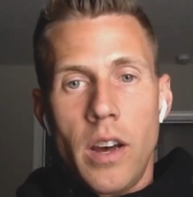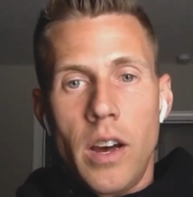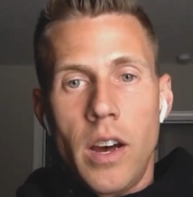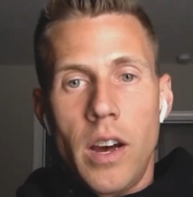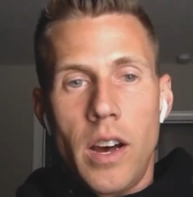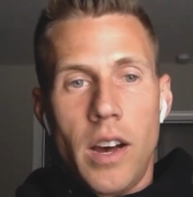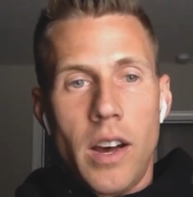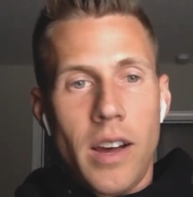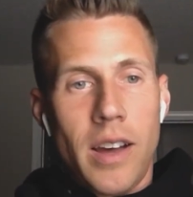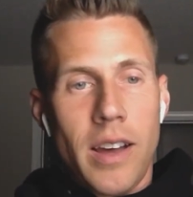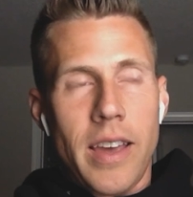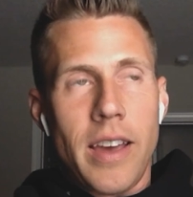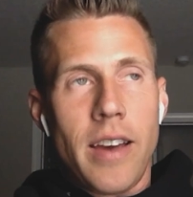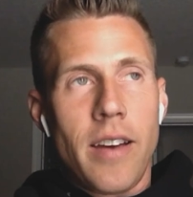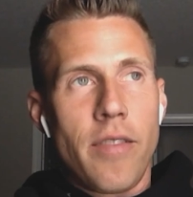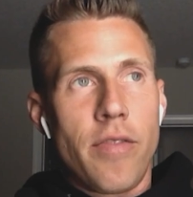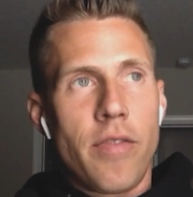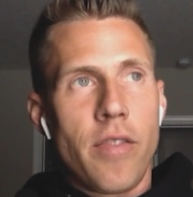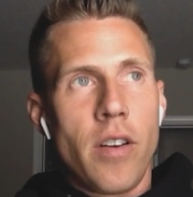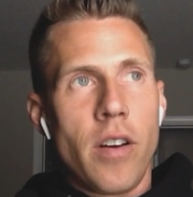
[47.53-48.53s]
I
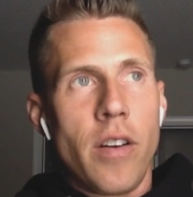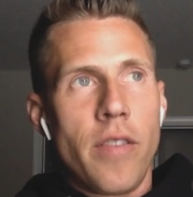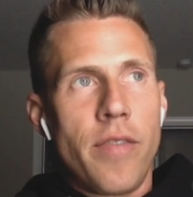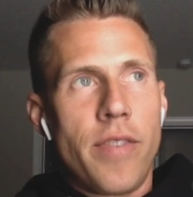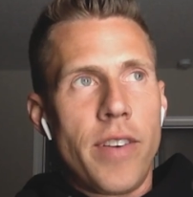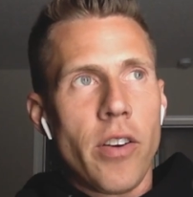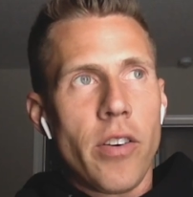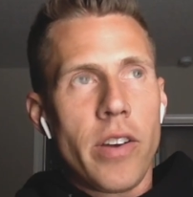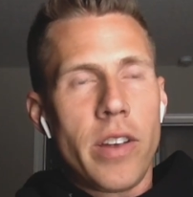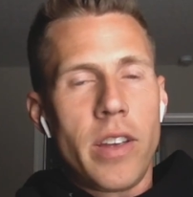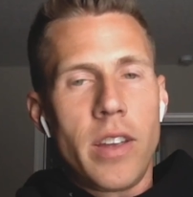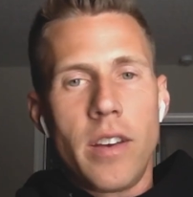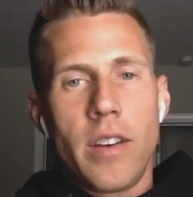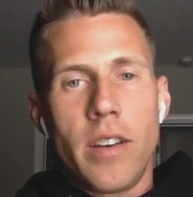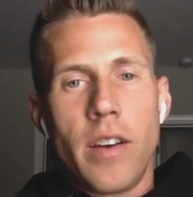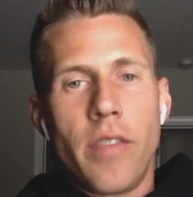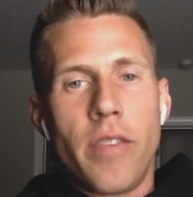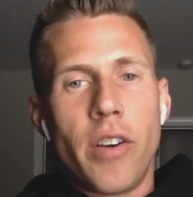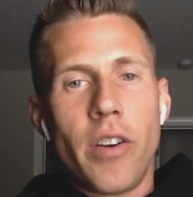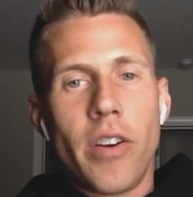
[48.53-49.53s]
have a very
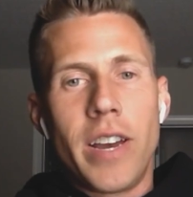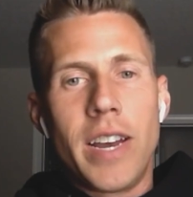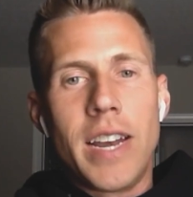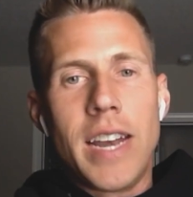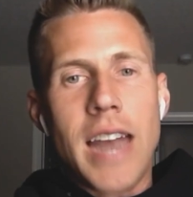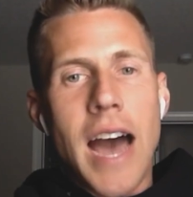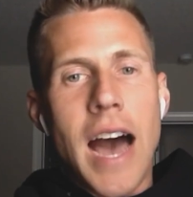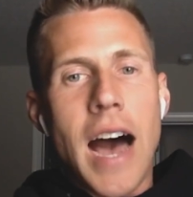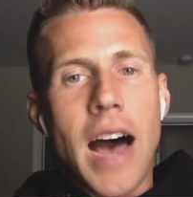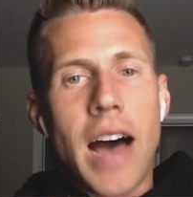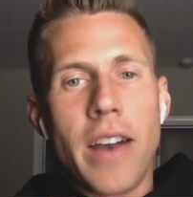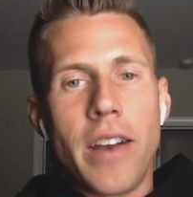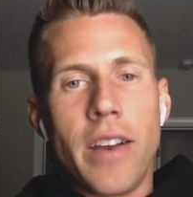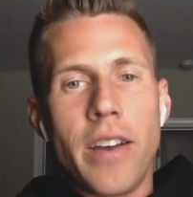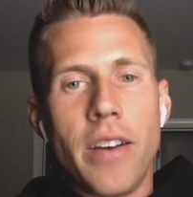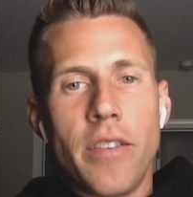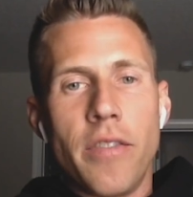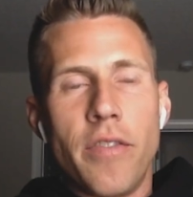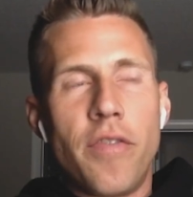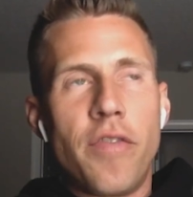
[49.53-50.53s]

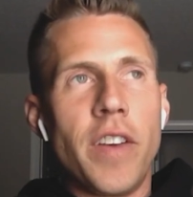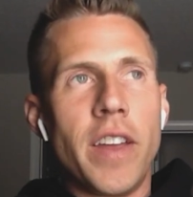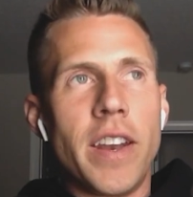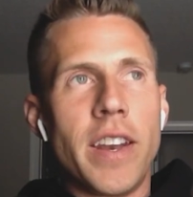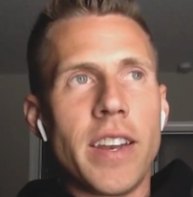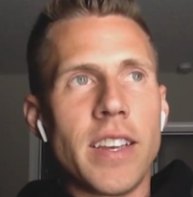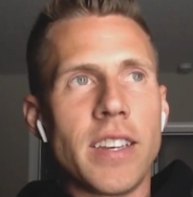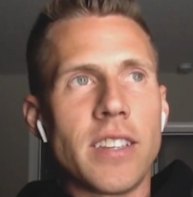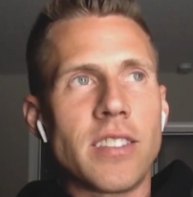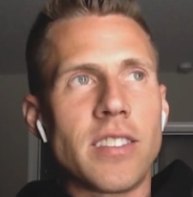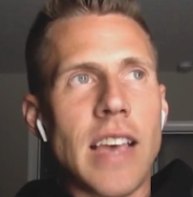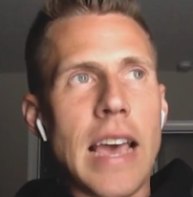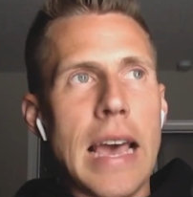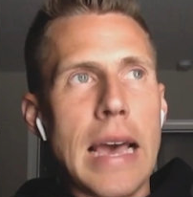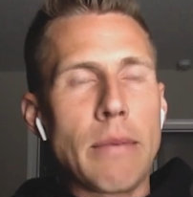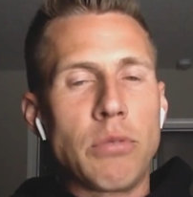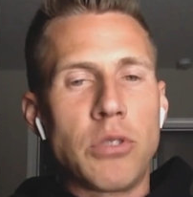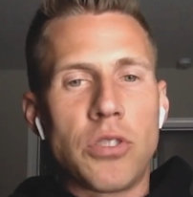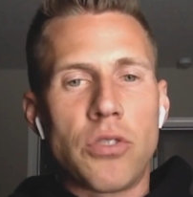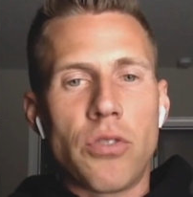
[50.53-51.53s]
non-fitness
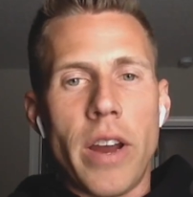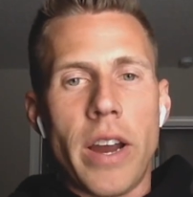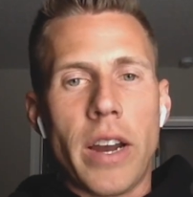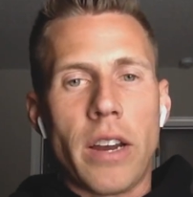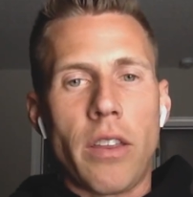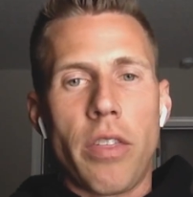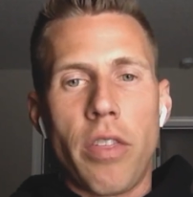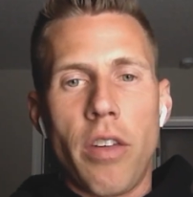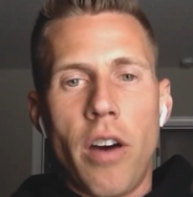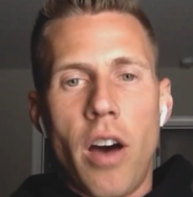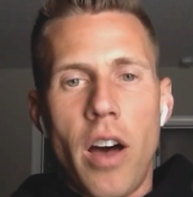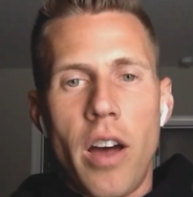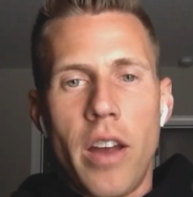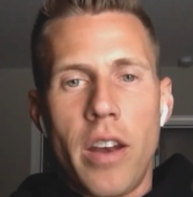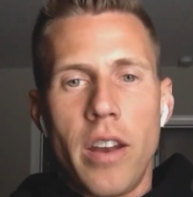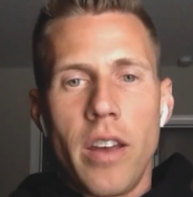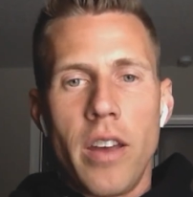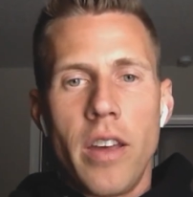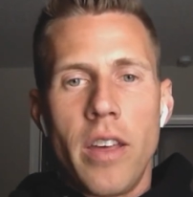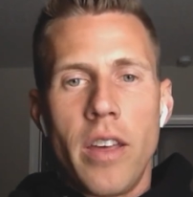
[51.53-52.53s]
abstract
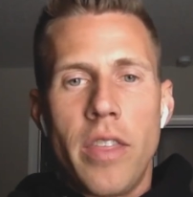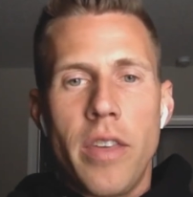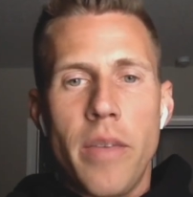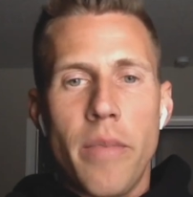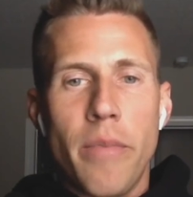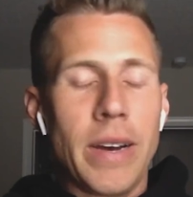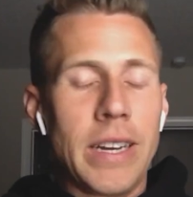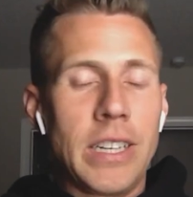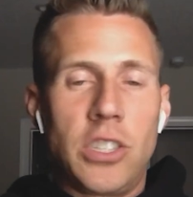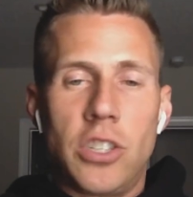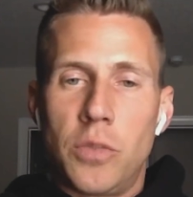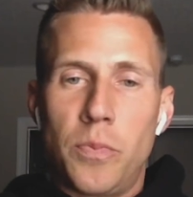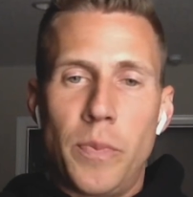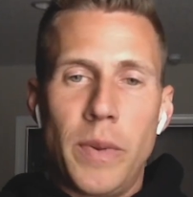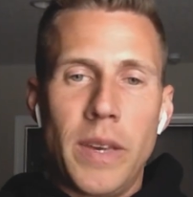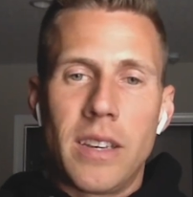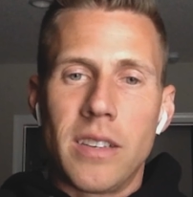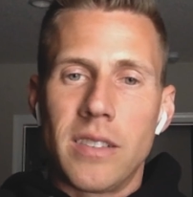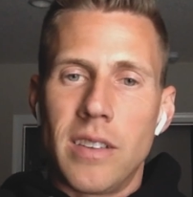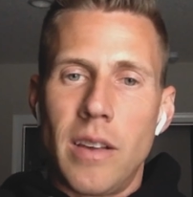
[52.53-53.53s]
thought that might just
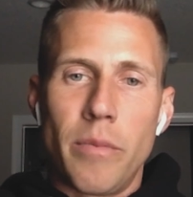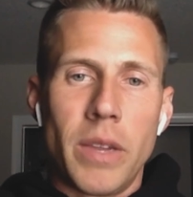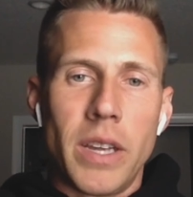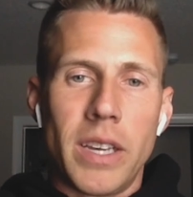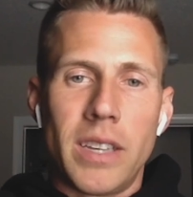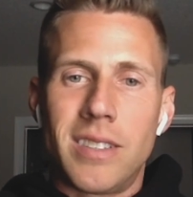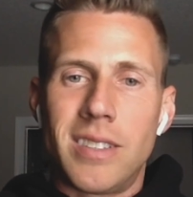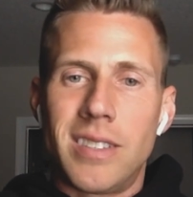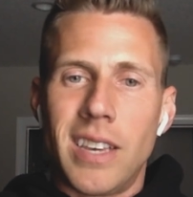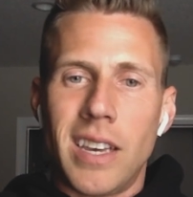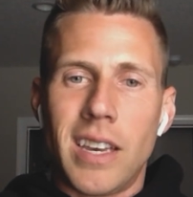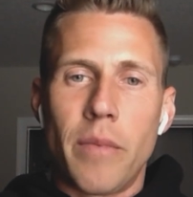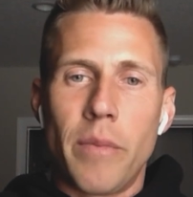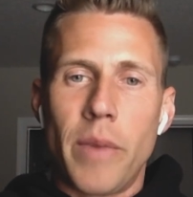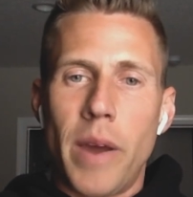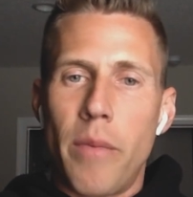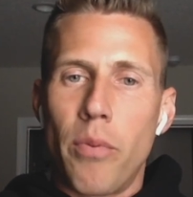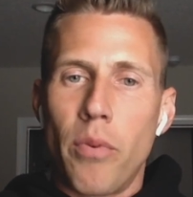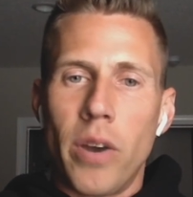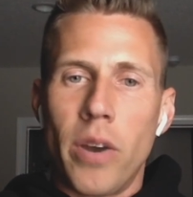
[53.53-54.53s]
be because I'm like sick and
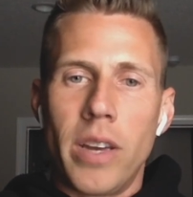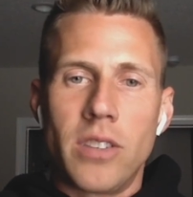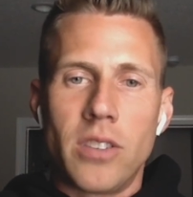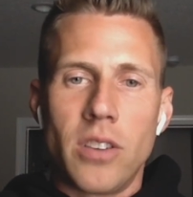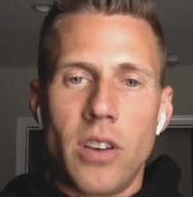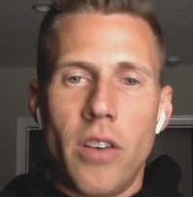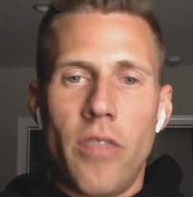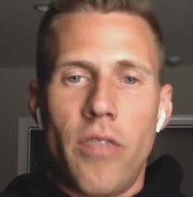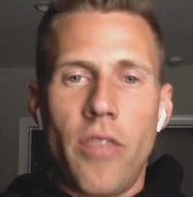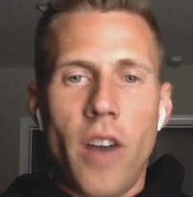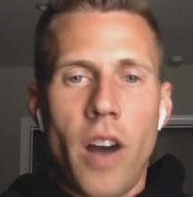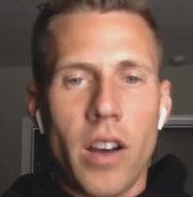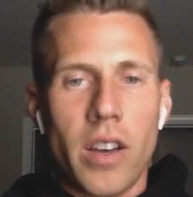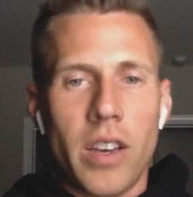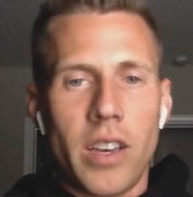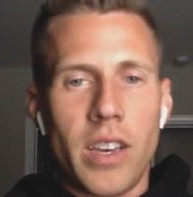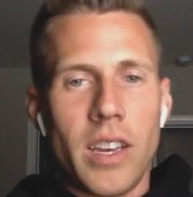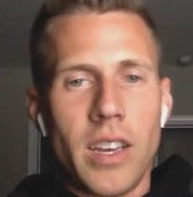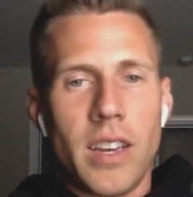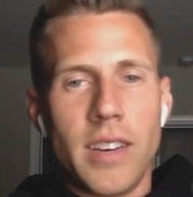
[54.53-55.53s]
my brain's all
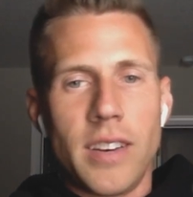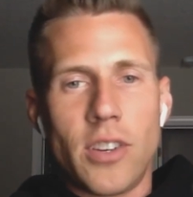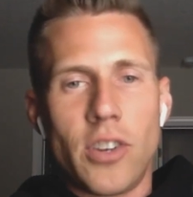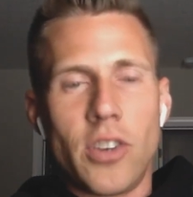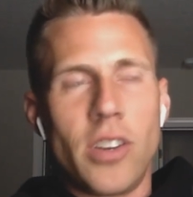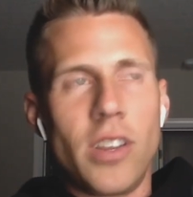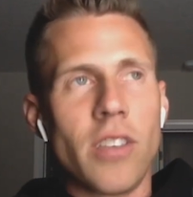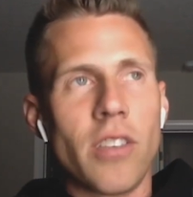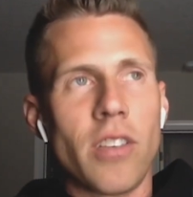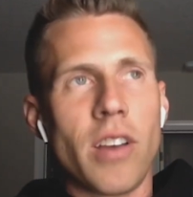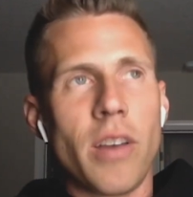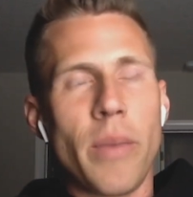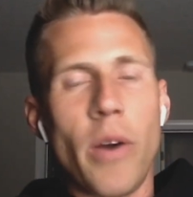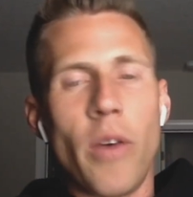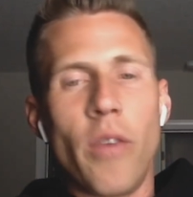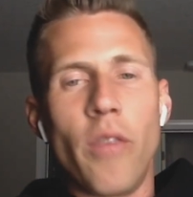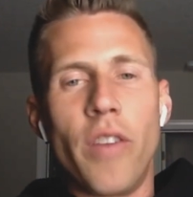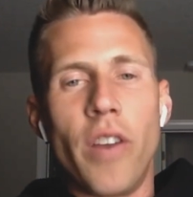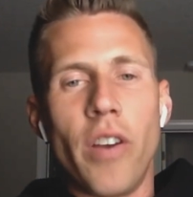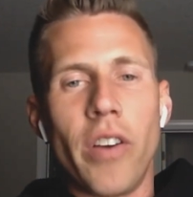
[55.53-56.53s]
foggy and could either come
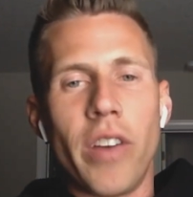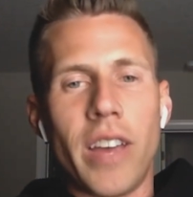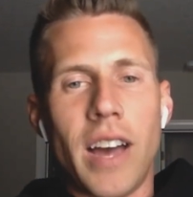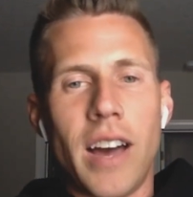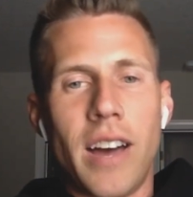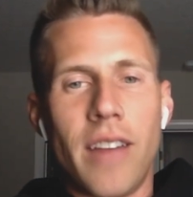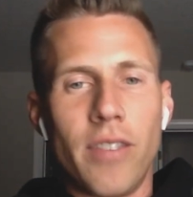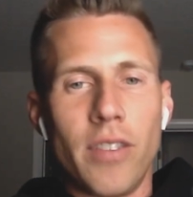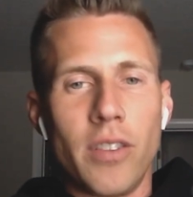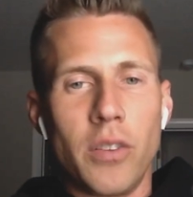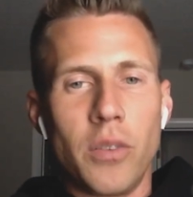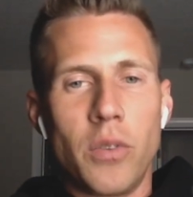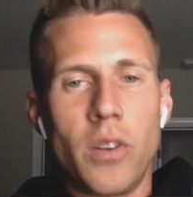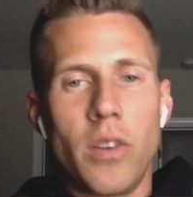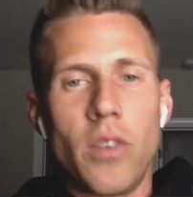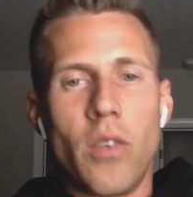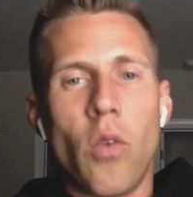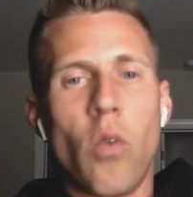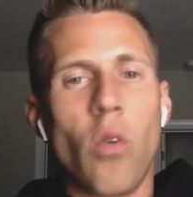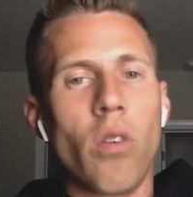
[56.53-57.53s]
out very
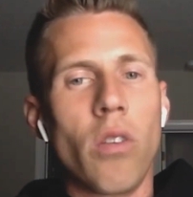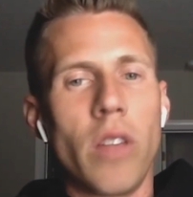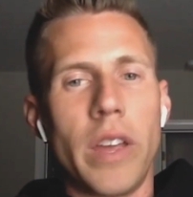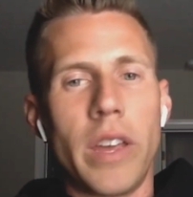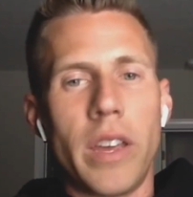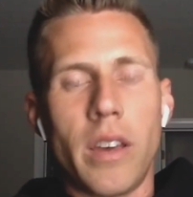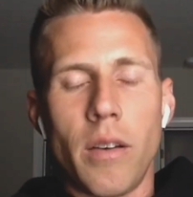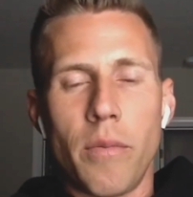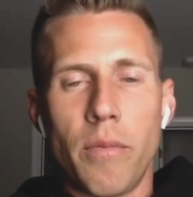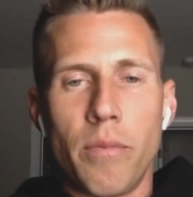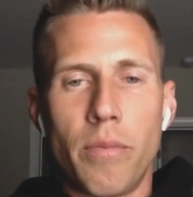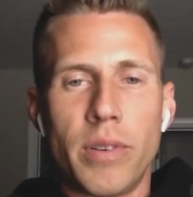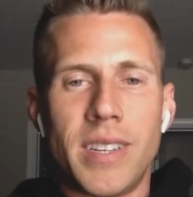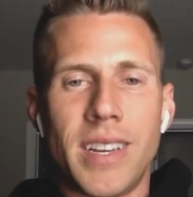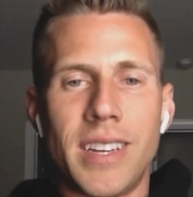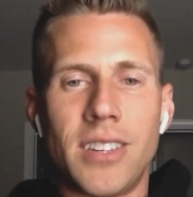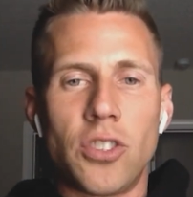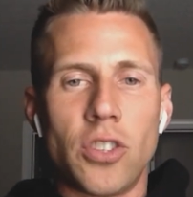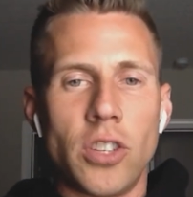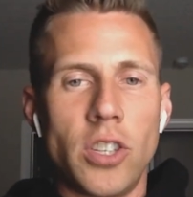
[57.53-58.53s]
convoluted or like
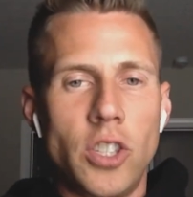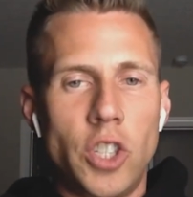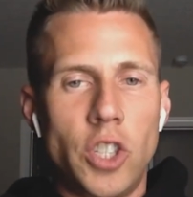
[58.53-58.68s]
potentially